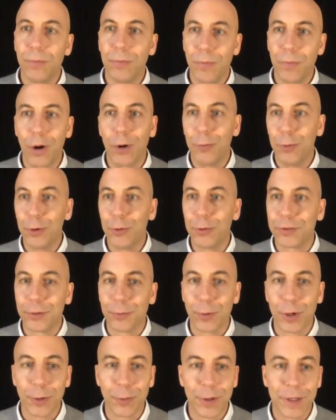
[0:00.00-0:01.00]
our roots
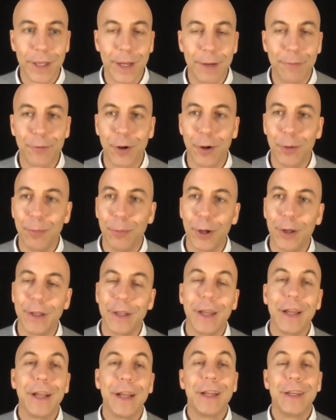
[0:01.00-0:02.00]
and where we came from. But
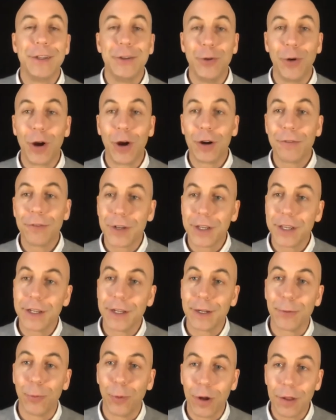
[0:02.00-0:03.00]
you are
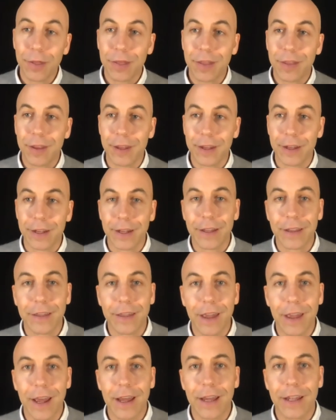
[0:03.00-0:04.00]
forgetting one thing
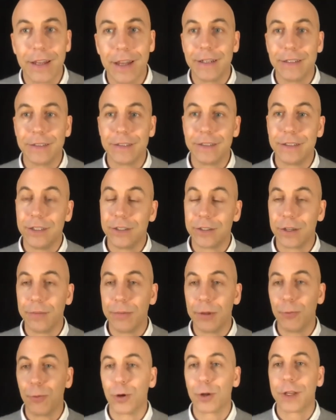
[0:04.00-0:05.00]
that is you're going
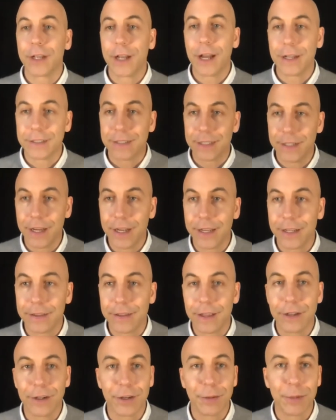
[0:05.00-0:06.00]
to be working on tonight
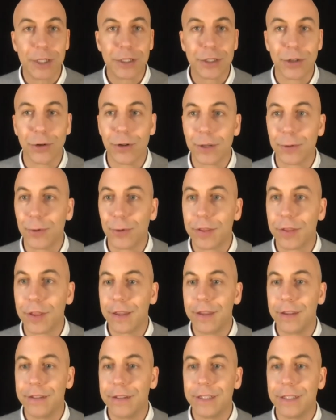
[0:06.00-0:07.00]
that you're going to be showing with
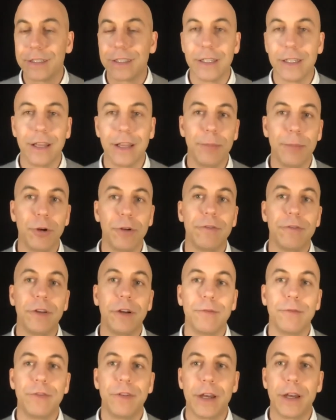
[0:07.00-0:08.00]
the DC Labor
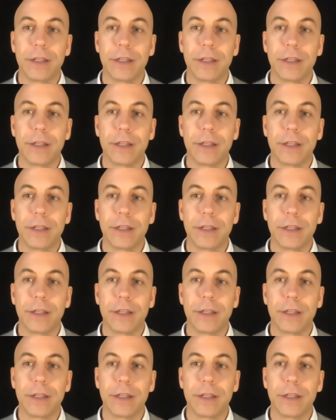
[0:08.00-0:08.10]
Film Fest.